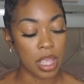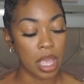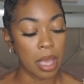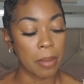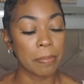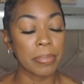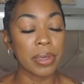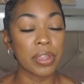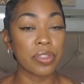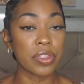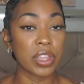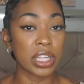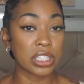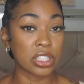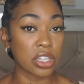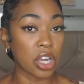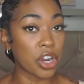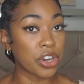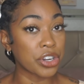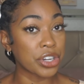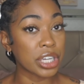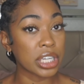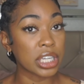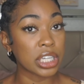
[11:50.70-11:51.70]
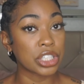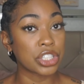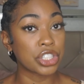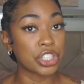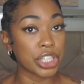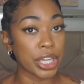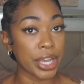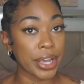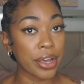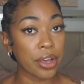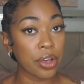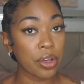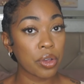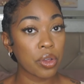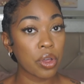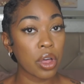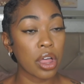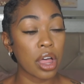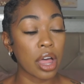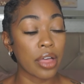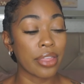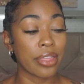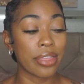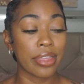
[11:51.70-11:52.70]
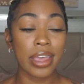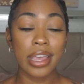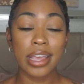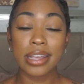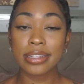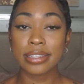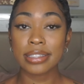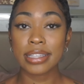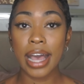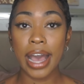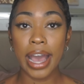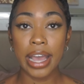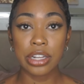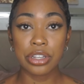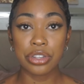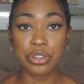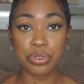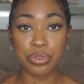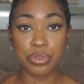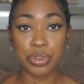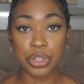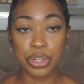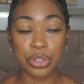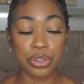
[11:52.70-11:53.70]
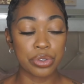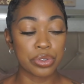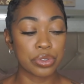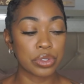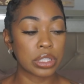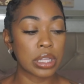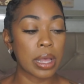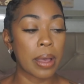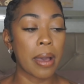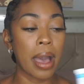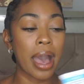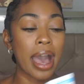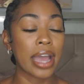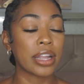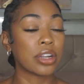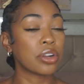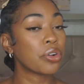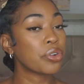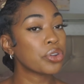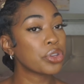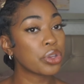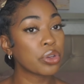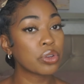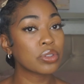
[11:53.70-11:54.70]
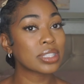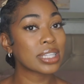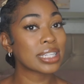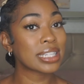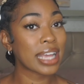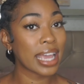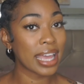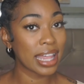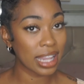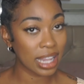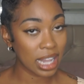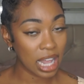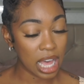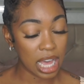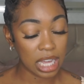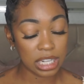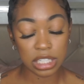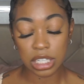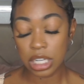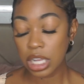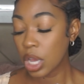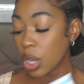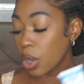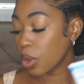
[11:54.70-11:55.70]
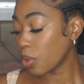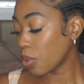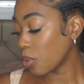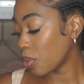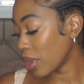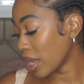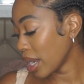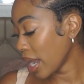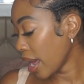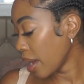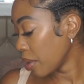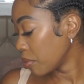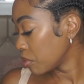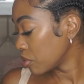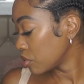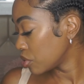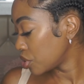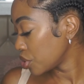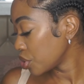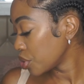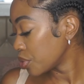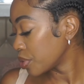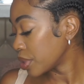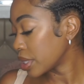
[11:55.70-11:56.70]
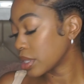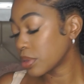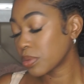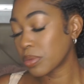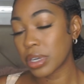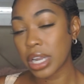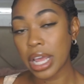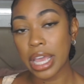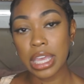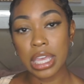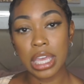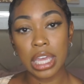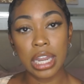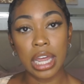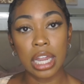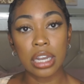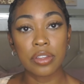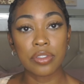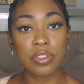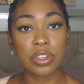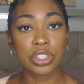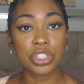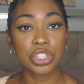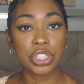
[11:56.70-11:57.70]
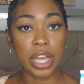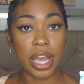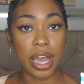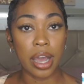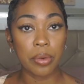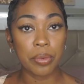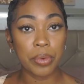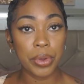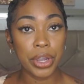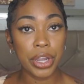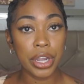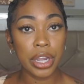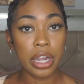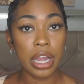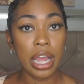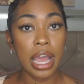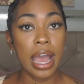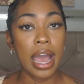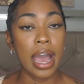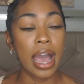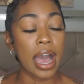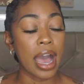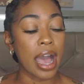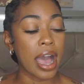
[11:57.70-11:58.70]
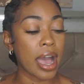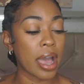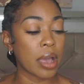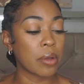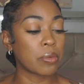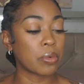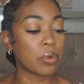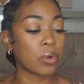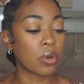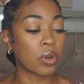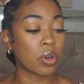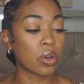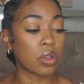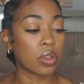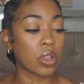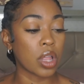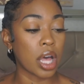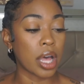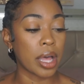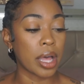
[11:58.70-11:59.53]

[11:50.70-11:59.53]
But this arnica gel, this I do use. I don't use it a lot. What I will do is when I get out of the shower, I will